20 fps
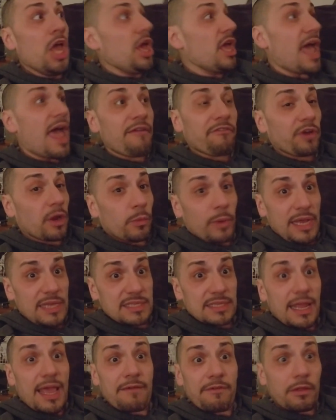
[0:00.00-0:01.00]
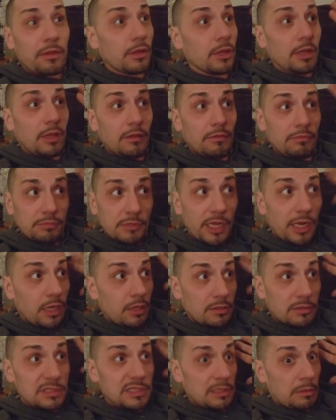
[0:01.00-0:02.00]
every reason to have a little, you
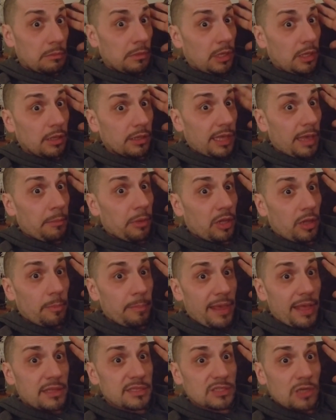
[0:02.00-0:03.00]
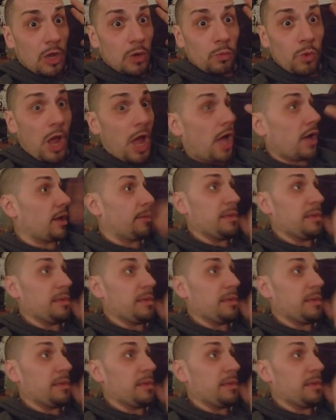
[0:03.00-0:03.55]
know, something, a little chemical imbalance gone wrong.